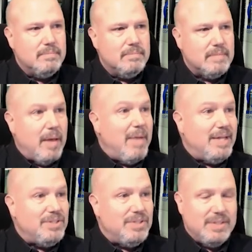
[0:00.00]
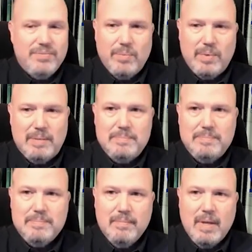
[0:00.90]
imagined, if you will.
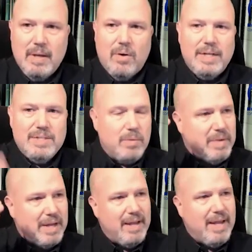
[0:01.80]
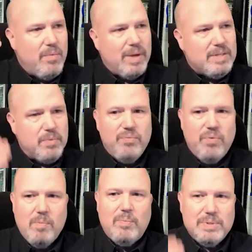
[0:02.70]
Right? So, but anyway, to
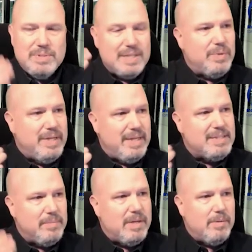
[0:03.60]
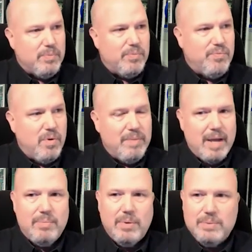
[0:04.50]
perform a process, we need somebody to perform
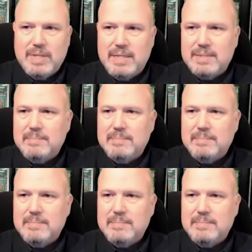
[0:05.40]
that process.